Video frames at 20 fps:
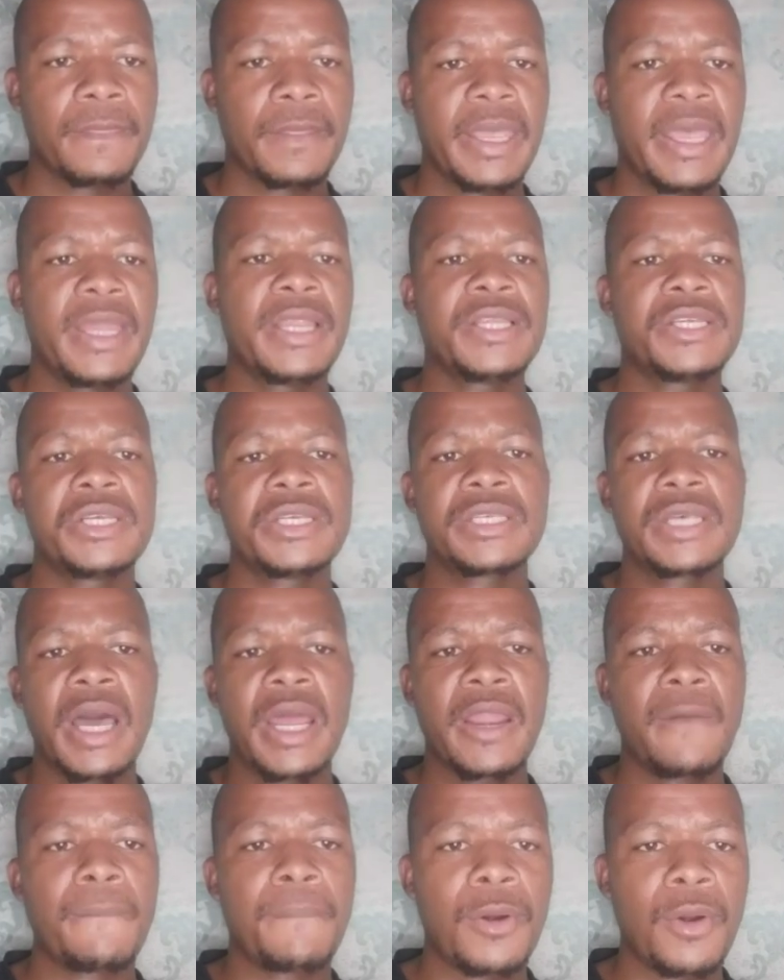and then she's
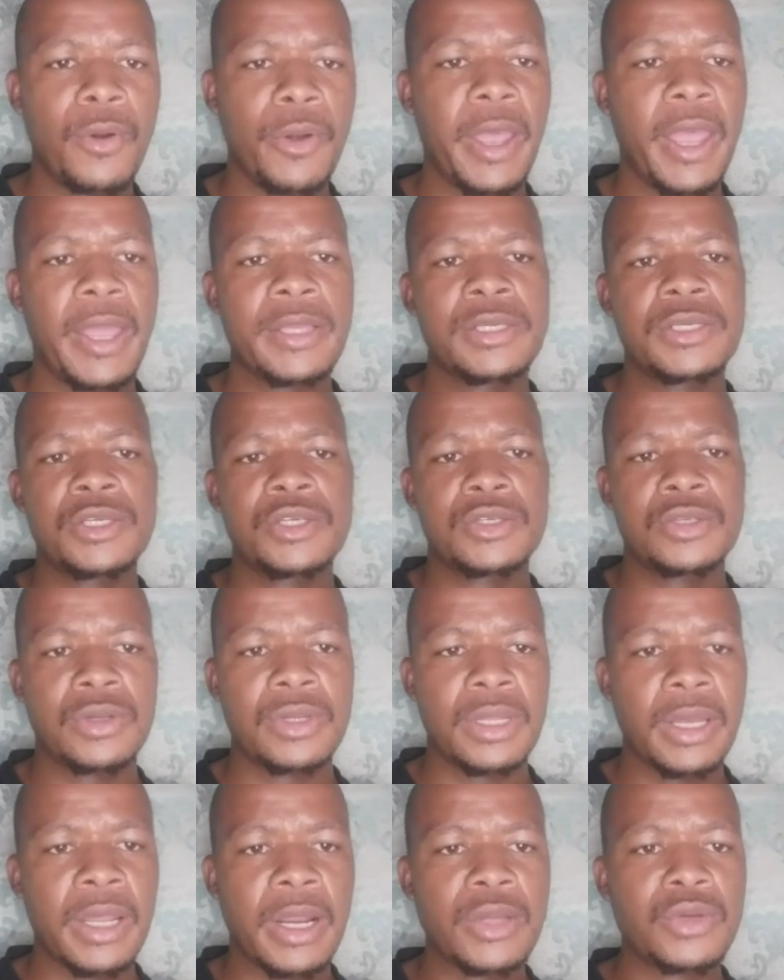unemployed, she's
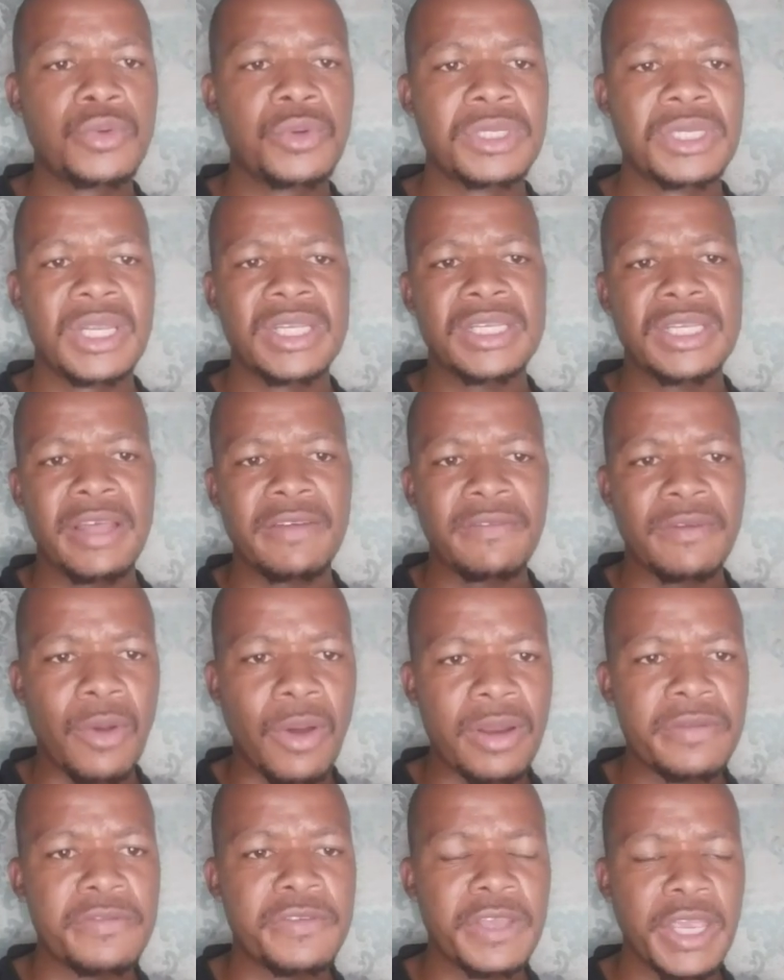not a graduate, she doesn't have
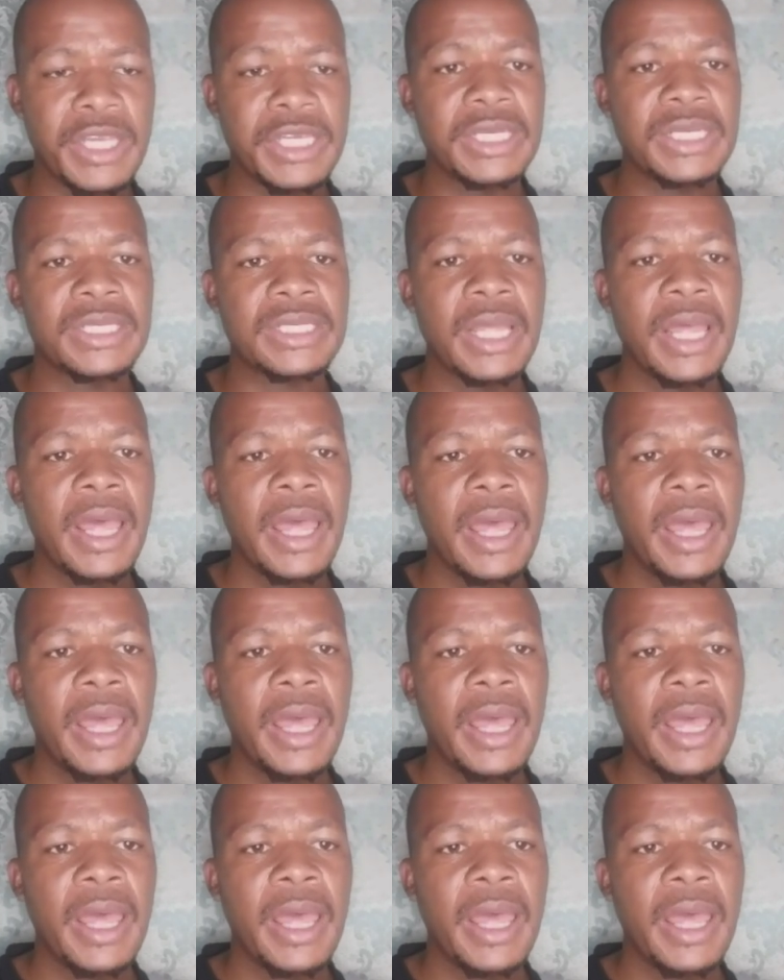qualifications,